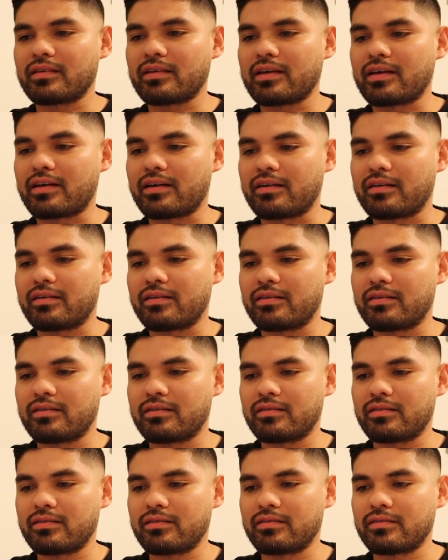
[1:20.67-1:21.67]

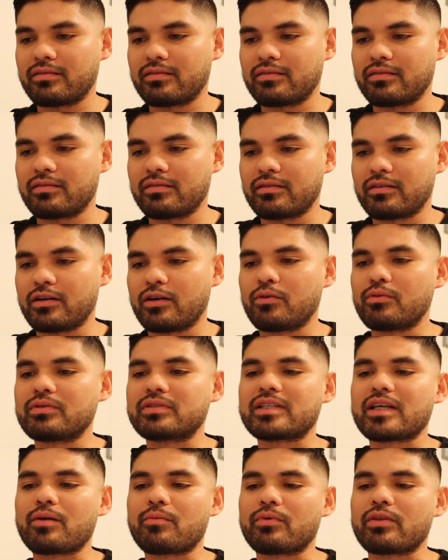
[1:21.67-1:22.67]
Yeah. It
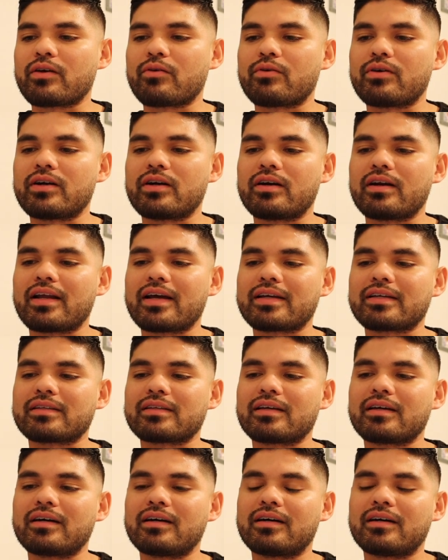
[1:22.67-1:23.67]
was then when they were
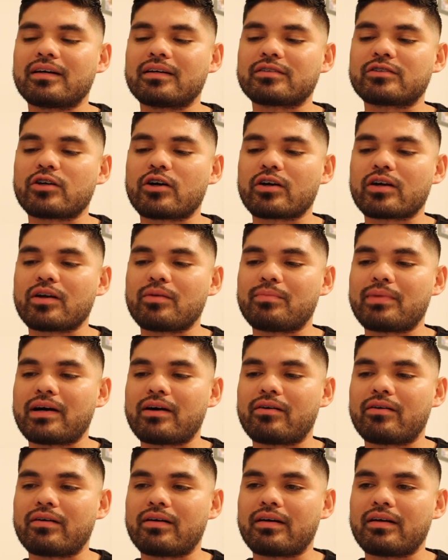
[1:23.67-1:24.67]
like talking
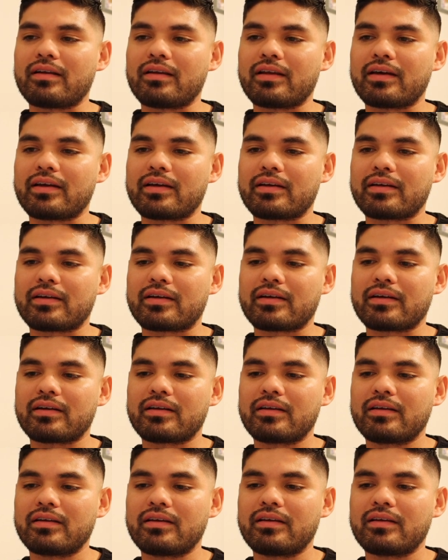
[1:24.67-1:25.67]
about like
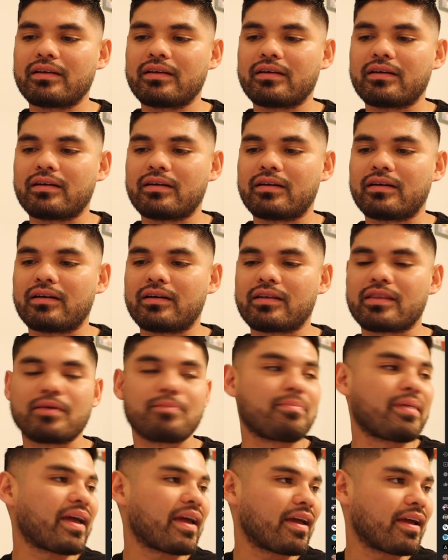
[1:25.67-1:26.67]

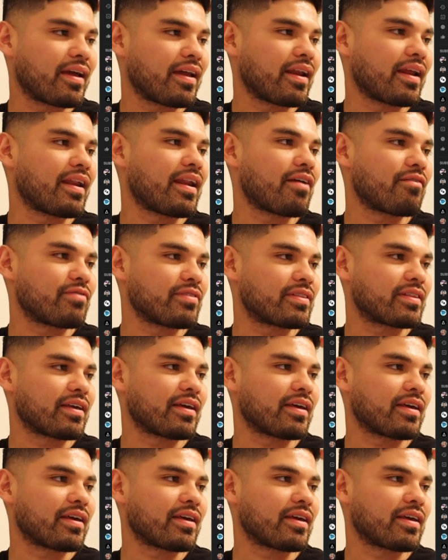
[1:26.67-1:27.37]
the bed and everything.